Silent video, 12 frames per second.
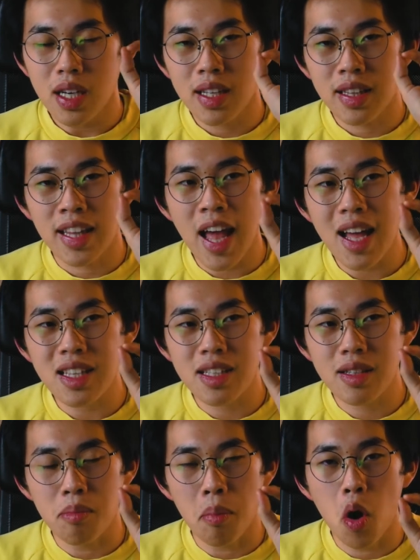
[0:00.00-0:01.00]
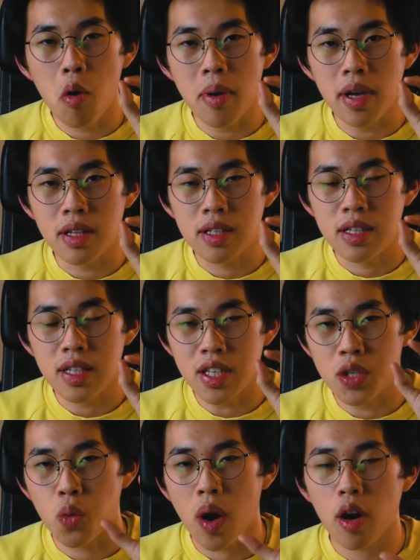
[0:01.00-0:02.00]
That moment
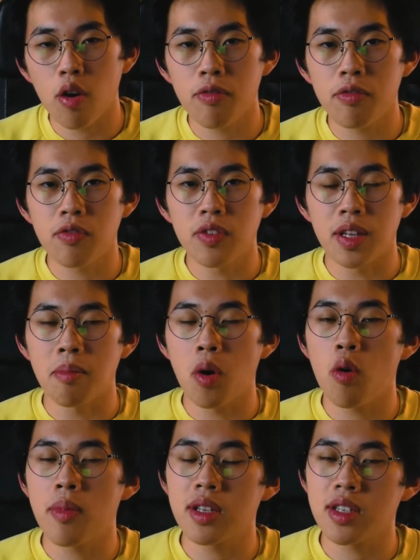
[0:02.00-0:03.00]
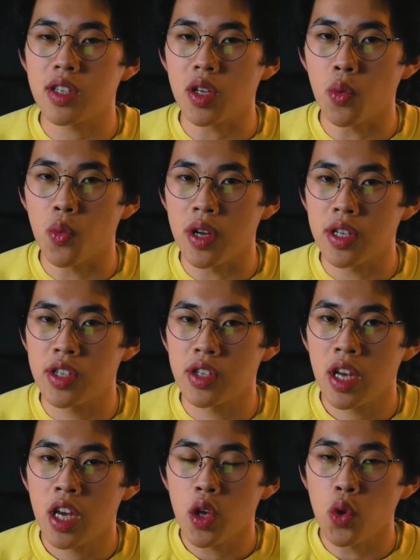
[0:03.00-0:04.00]
is one of the moments in which
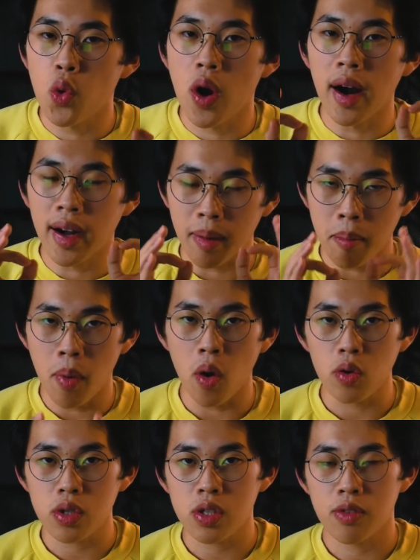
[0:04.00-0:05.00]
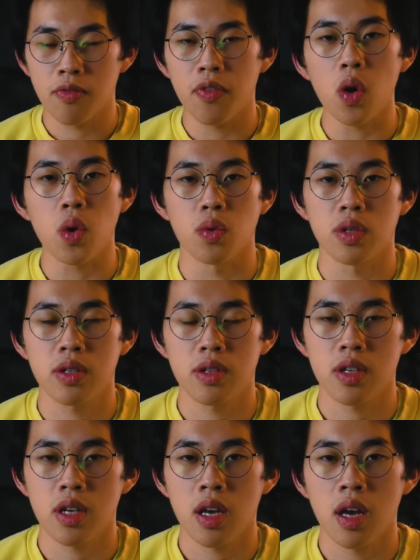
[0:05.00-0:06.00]
you are the most
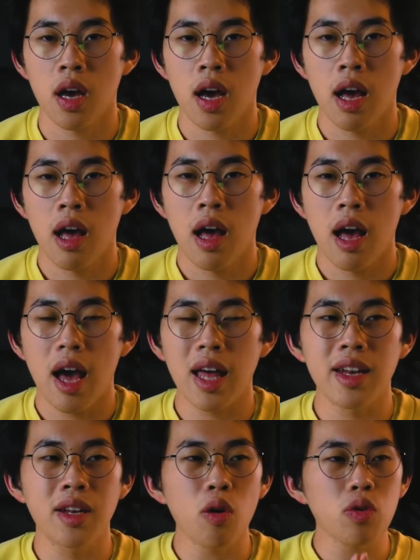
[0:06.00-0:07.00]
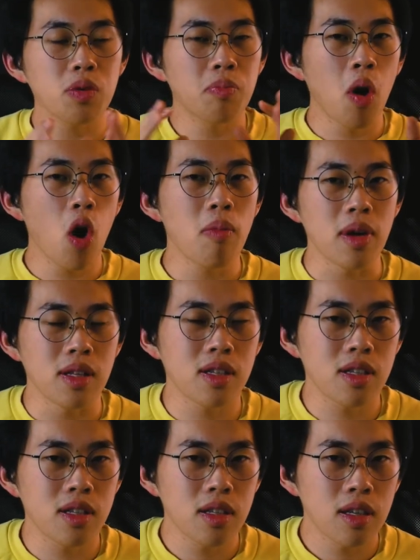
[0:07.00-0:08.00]
focused. And those
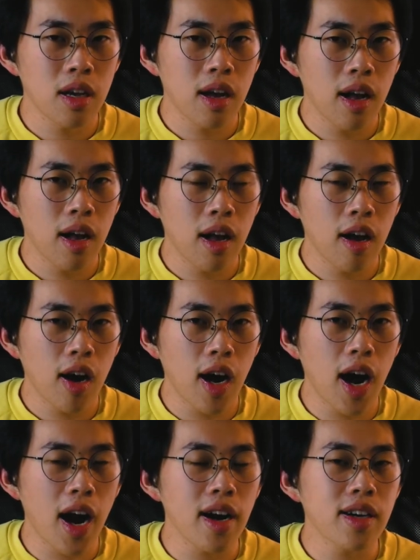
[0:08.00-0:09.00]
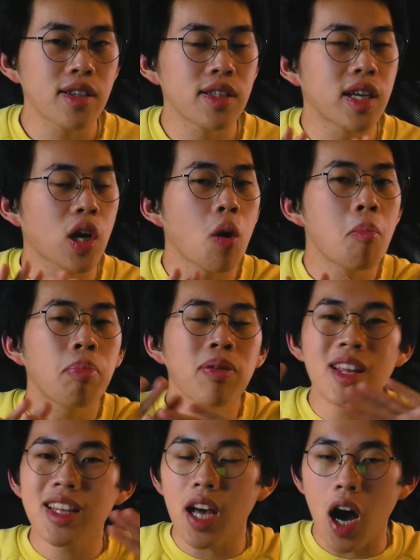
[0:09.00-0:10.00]
moments are the
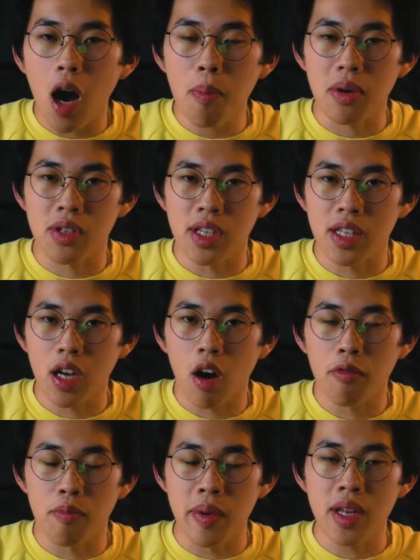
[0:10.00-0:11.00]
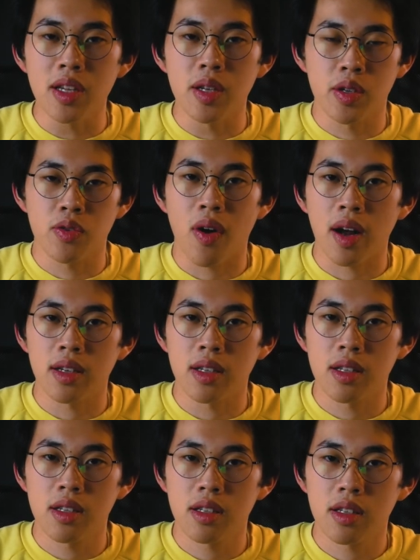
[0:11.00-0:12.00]
complete opposite of being
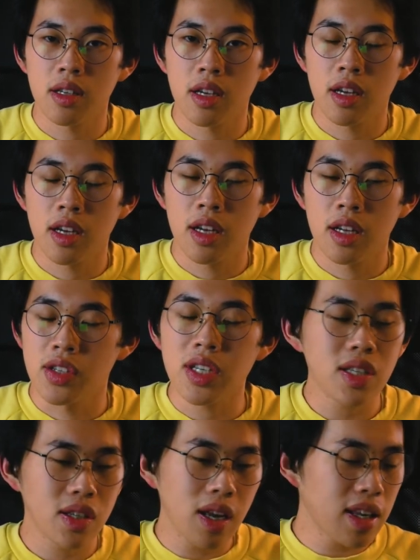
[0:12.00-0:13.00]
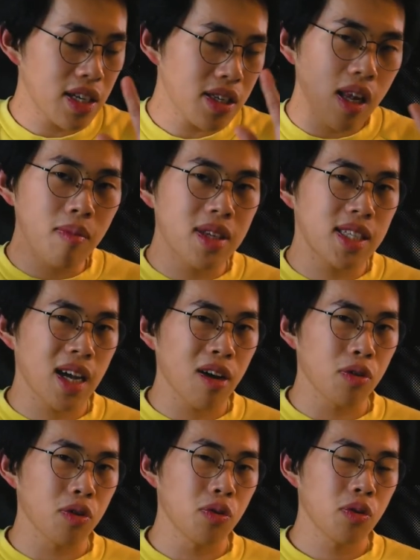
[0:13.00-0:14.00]
distracted. Just just let me
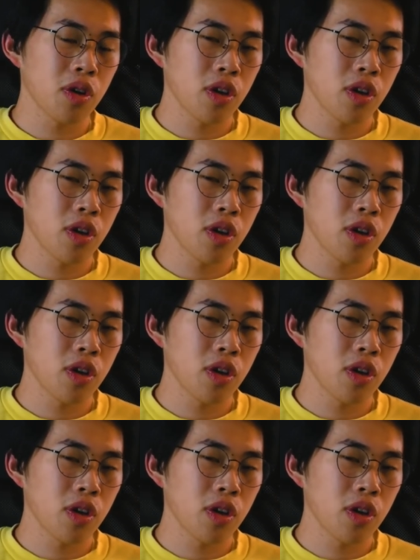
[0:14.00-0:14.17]
tell you.